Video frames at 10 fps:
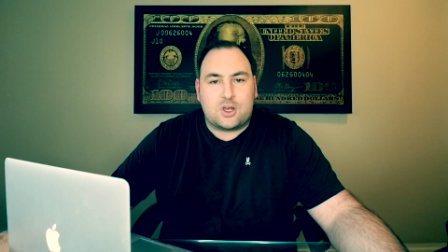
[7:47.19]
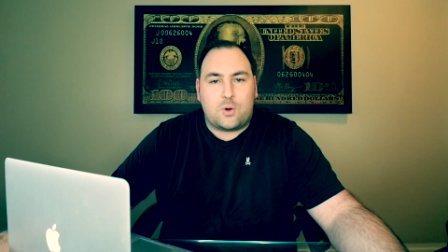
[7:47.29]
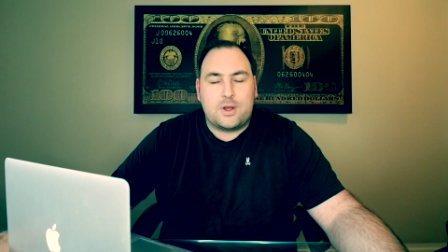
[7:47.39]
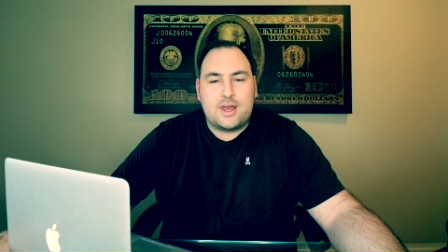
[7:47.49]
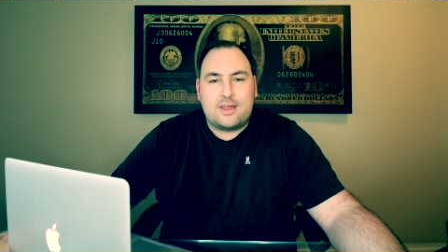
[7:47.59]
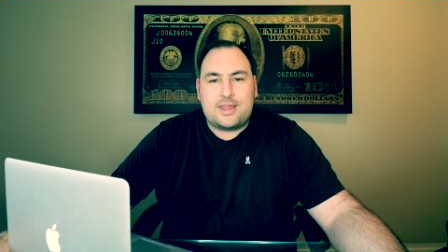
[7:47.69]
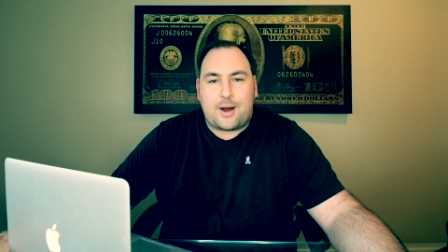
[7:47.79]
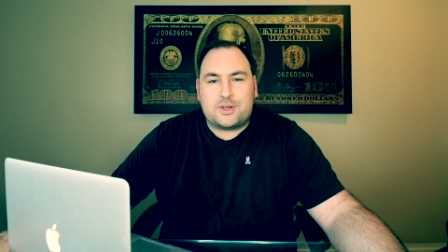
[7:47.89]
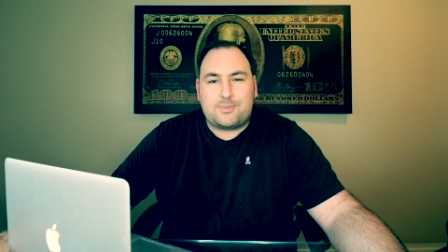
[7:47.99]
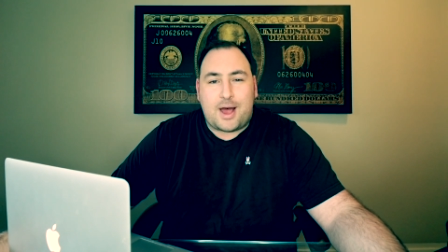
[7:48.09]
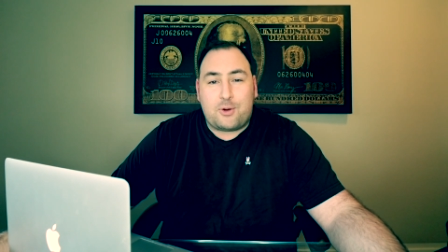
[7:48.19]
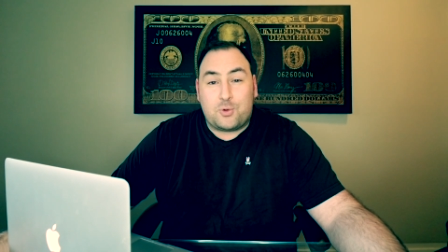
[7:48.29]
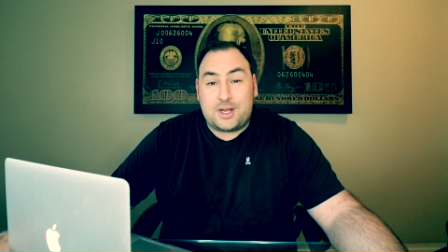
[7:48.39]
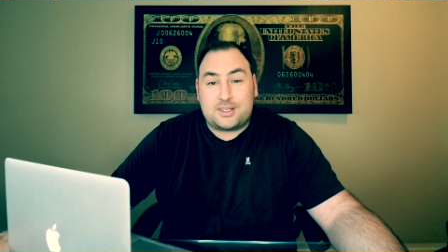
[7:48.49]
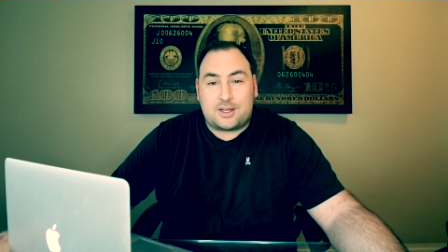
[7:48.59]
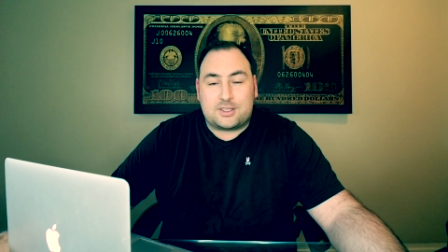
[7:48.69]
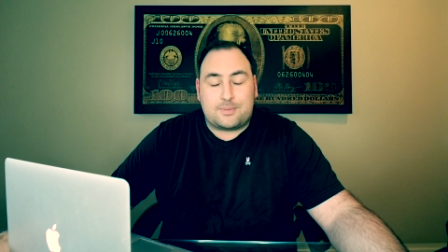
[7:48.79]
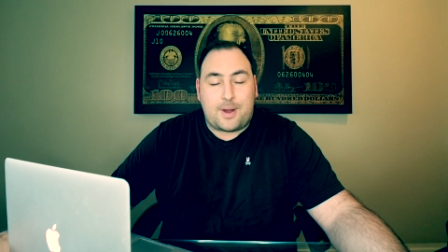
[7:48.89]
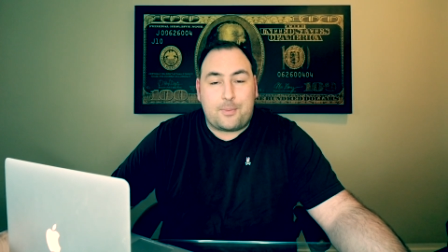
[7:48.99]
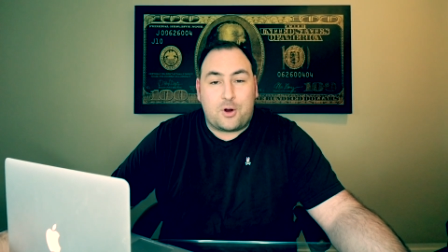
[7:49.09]
So that was my
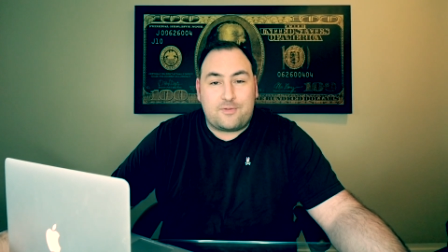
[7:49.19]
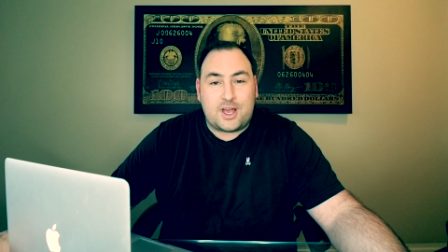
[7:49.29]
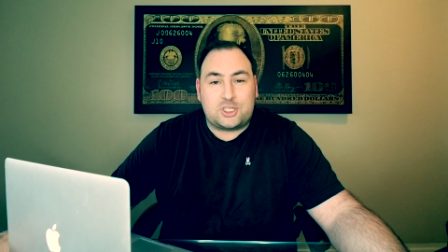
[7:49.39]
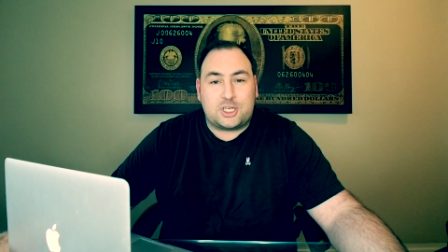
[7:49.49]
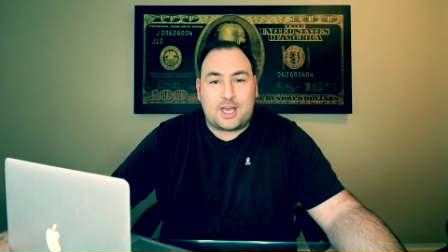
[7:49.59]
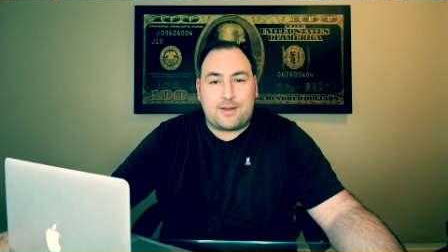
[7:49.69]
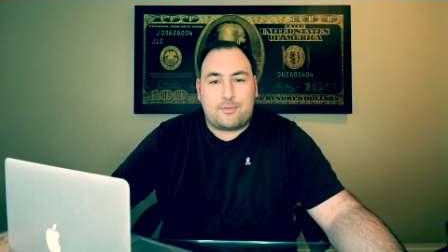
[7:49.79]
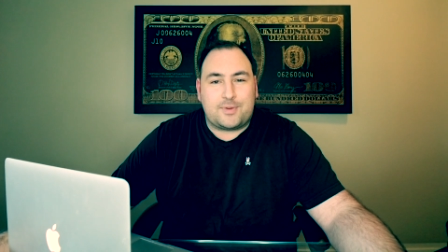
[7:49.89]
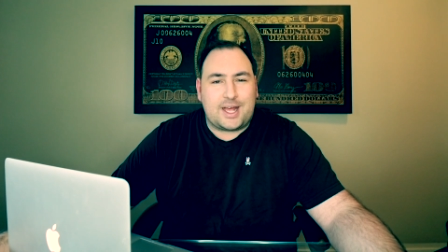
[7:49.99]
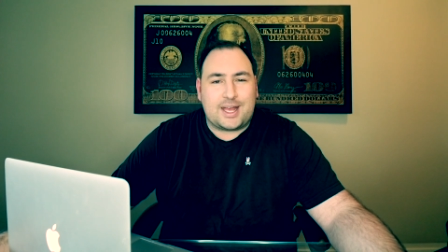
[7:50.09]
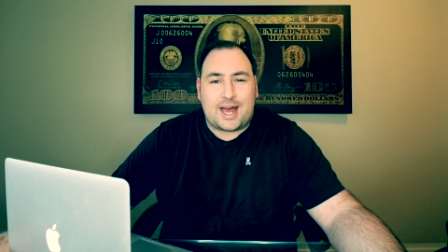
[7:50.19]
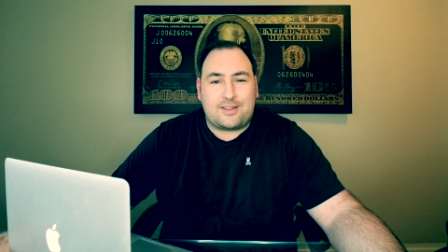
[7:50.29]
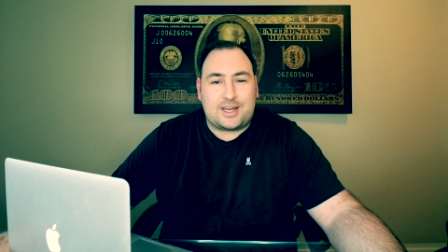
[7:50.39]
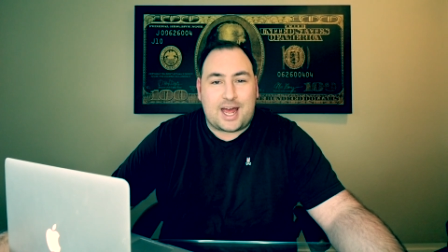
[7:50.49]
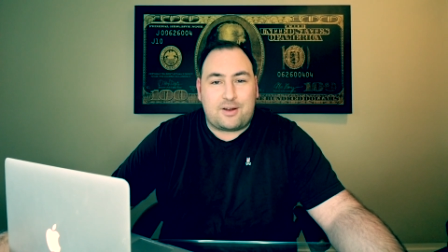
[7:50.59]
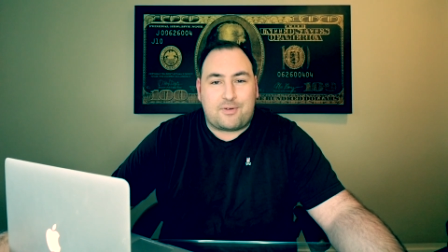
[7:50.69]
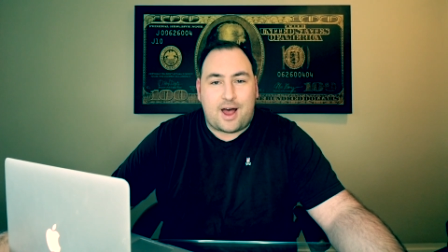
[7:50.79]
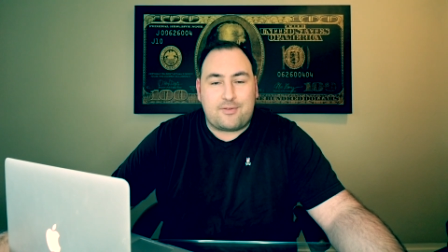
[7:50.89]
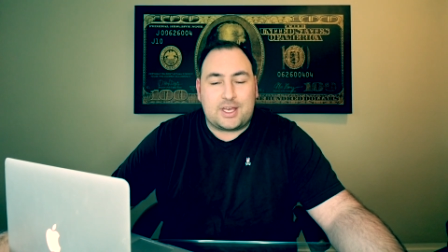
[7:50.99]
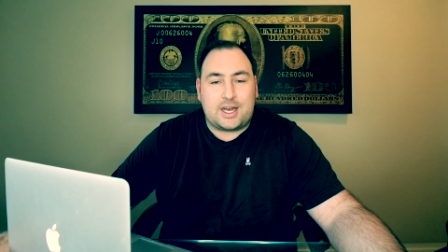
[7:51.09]
reasons. My motivation came from getting out of the nine to
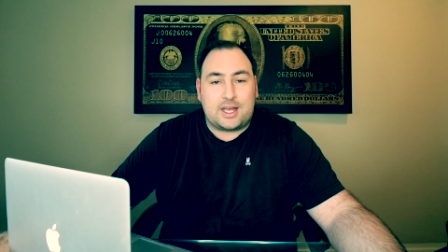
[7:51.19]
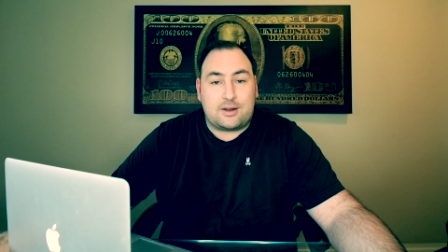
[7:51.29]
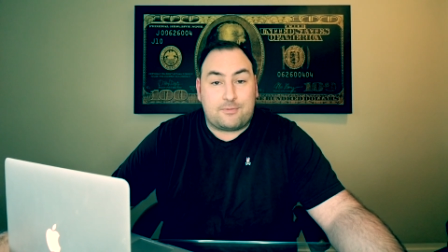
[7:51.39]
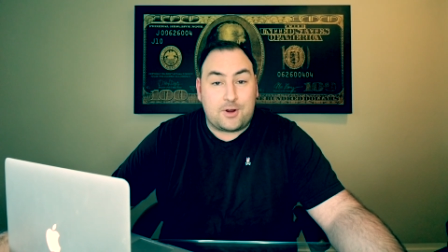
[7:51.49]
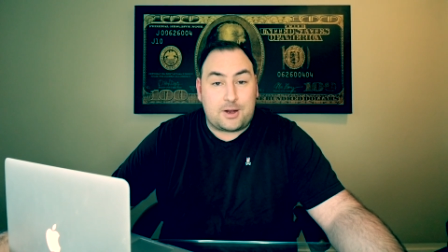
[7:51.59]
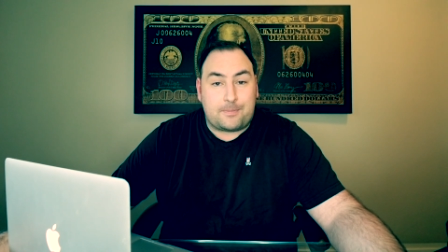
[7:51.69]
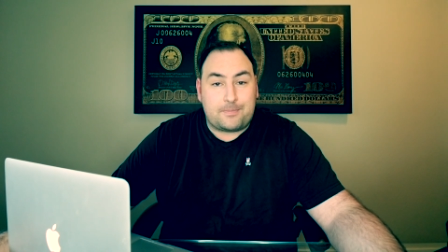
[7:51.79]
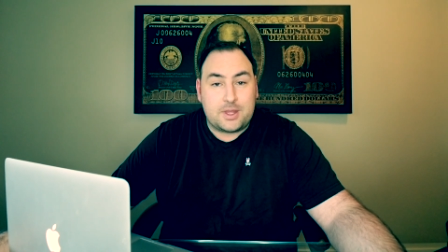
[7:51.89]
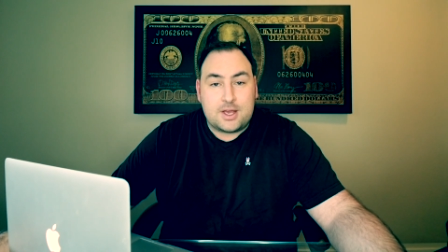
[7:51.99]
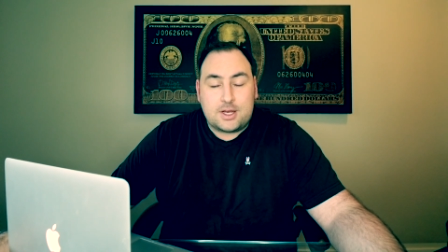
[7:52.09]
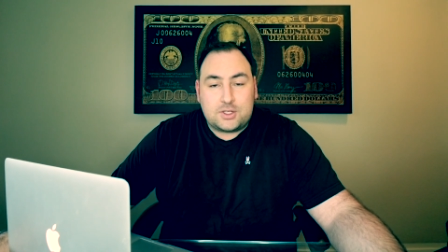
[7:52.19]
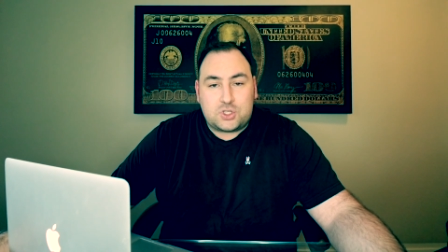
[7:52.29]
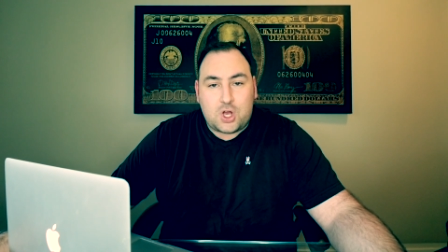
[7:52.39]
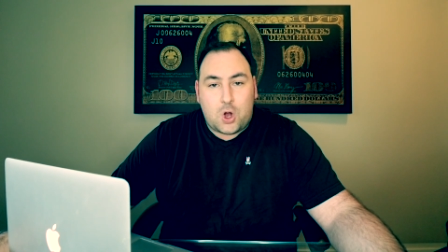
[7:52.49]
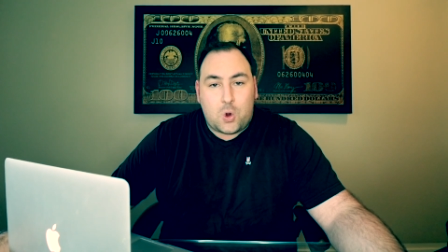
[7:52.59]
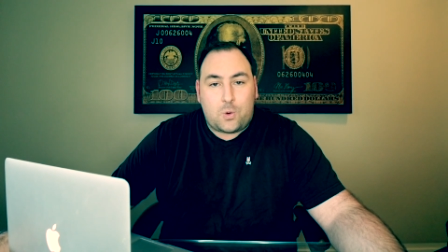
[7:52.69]
five and getting into freedom. So